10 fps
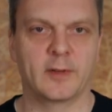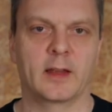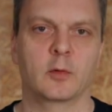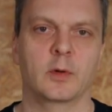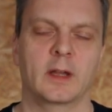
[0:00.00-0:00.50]

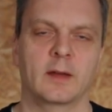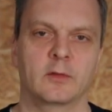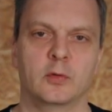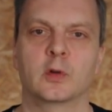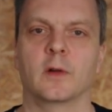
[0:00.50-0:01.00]
flavor when you have
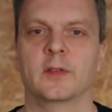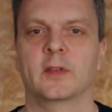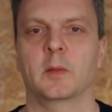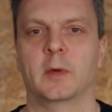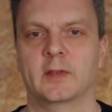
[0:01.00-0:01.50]
two coffees
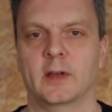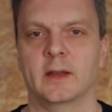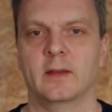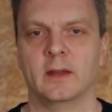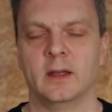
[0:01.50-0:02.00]
side by
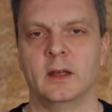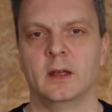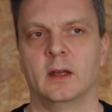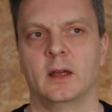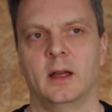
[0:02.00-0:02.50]
side.
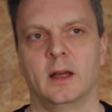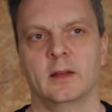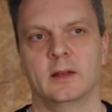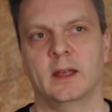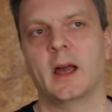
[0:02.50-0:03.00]

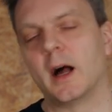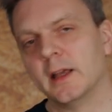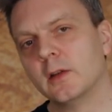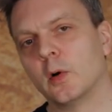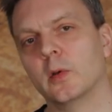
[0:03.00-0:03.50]
And yeah, I
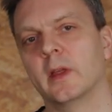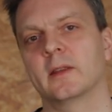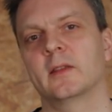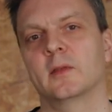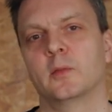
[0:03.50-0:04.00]
know
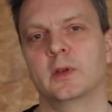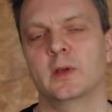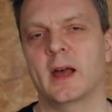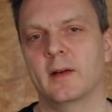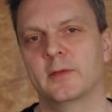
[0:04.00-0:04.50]
that you
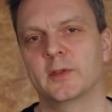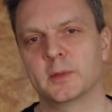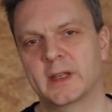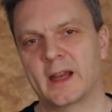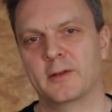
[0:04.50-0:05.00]
have
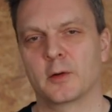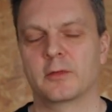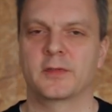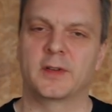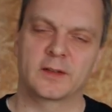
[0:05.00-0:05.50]
some
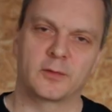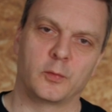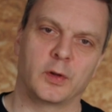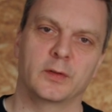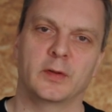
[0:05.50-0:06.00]
carryover effect from
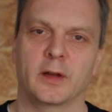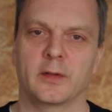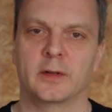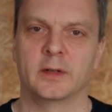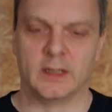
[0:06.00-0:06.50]
one to the
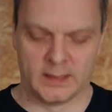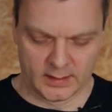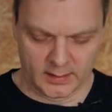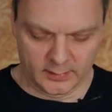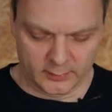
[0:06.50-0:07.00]
other.
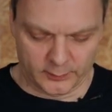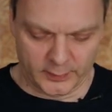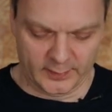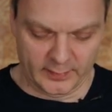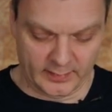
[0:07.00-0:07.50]
So for
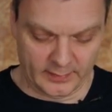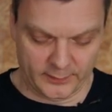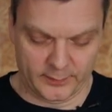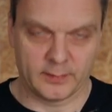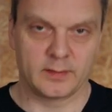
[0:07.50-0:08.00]
instance,
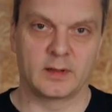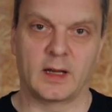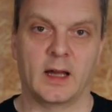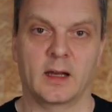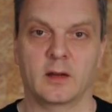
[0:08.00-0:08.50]
if
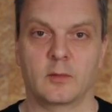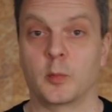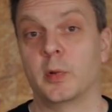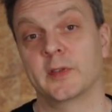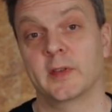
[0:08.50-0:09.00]
I had a
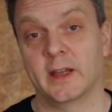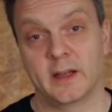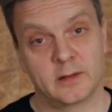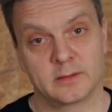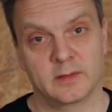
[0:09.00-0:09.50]
Robusta
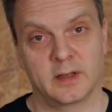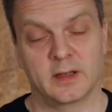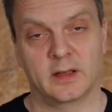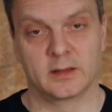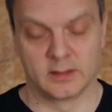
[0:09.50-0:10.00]
here,
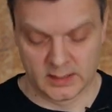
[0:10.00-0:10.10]
the